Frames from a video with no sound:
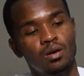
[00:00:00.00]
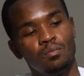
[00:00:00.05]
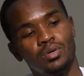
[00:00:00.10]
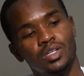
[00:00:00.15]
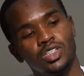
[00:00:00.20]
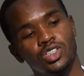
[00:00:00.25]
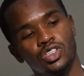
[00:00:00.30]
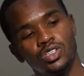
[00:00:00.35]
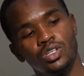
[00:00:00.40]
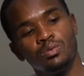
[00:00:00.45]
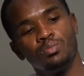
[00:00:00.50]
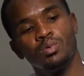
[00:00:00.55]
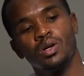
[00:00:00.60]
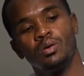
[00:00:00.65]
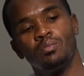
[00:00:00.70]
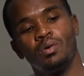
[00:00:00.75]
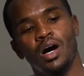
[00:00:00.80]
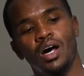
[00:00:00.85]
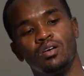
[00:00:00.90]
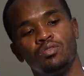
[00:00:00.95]
but it's cheaper
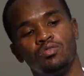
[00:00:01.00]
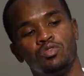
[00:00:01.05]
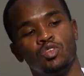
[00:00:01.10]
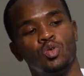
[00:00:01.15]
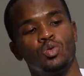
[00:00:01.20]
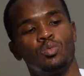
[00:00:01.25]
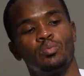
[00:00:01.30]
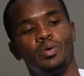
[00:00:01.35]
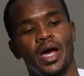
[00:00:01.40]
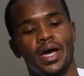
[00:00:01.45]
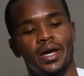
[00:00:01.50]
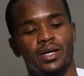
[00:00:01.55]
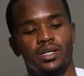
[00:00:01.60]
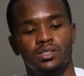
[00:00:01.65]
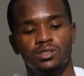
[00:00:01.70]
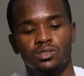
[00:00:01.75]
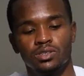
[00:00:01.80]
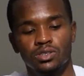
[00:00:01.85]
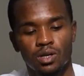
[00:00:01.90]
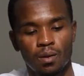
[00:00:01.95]
to buy the full
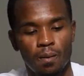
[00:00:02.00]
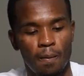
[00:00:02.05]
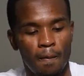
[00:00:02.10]
package.